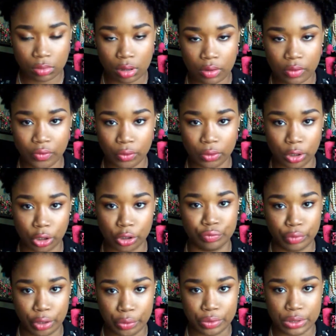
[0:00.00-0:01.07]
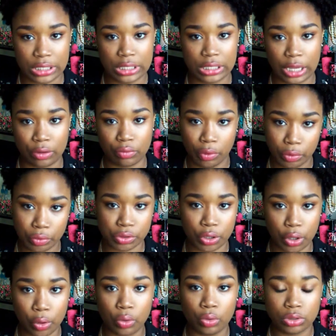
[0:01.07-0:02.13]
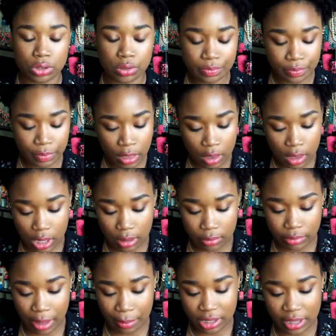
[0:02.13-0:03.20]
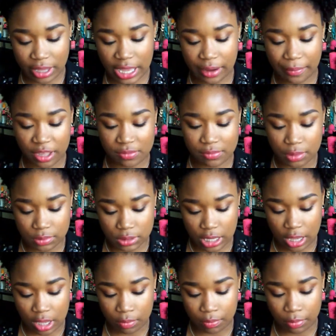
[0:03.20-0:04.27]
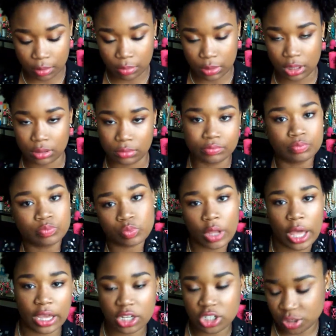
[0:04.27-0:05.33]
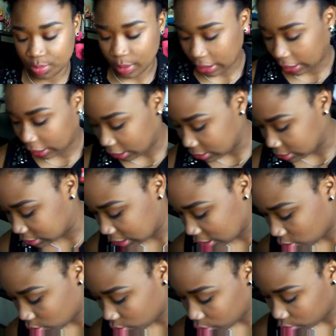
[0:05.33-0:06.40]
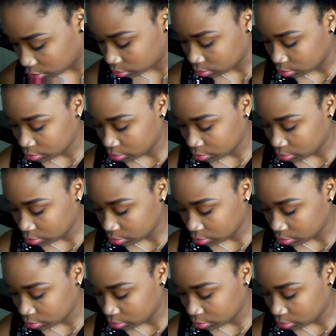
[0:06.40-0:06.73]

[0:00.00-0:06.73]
full on rosy, like rose gold. And I mean, that kind of makes me upset, but I mean, I can just buy like a single,